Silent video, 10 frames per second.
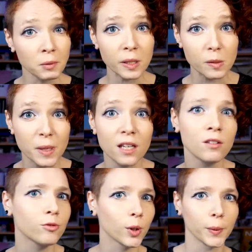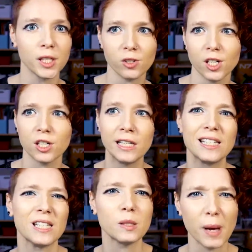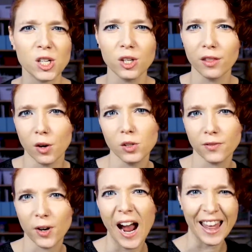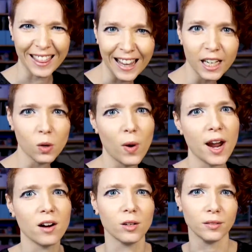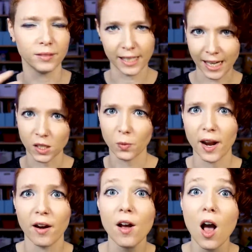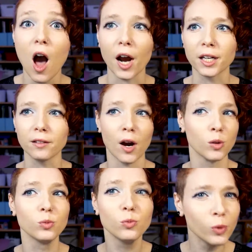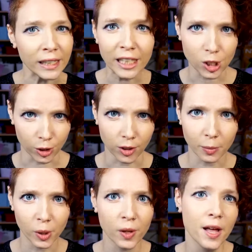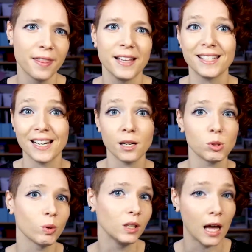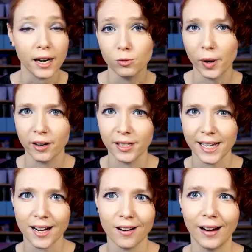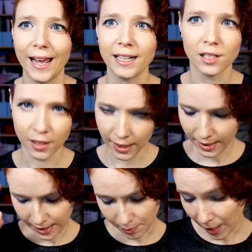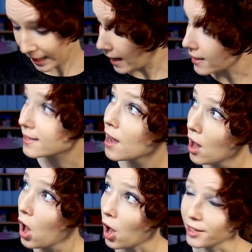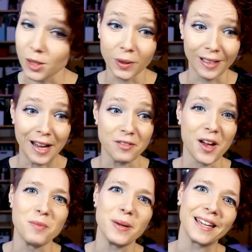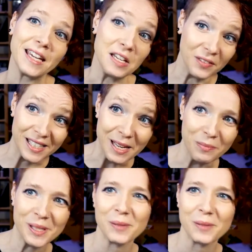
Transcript: speaking, 4-way stretch knits, especially those for athletic wear or dance wear, are really durable. They stand up to a lot of wear and tear, and in my case, also a lot of unpicking of seams.